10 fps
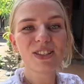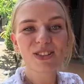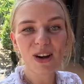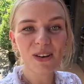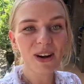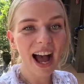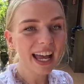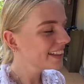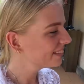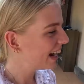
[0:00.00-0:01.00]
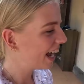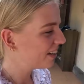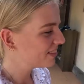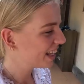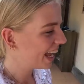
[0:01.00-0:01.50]
So I
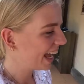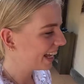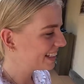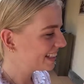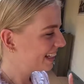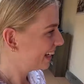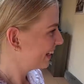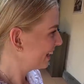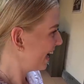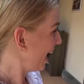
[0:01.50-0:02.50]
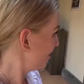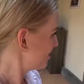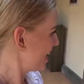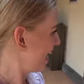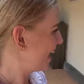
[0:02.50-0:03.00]
arrived at
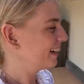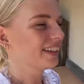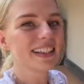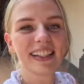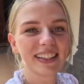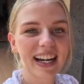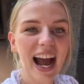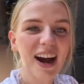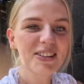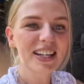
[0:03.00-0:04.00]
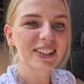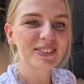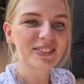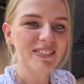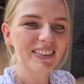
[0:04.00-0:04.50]
Elsa, her house and her
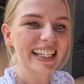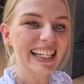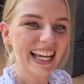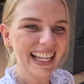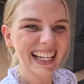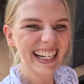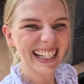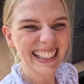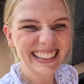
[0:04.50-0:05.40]
family. Hello.